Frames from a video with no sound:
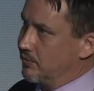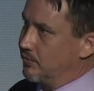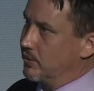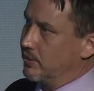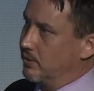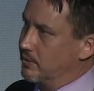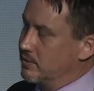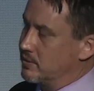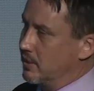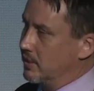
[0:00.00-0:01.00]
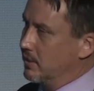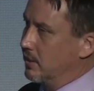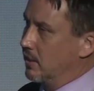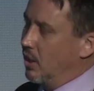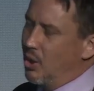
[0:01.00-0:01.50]
a footnote and said,
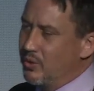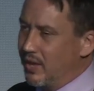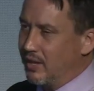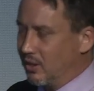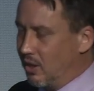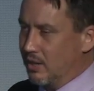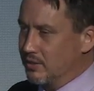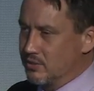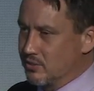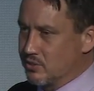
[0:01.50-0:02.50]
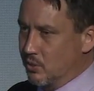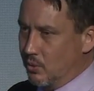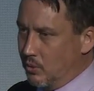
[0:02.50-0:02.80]
oh, that law is just so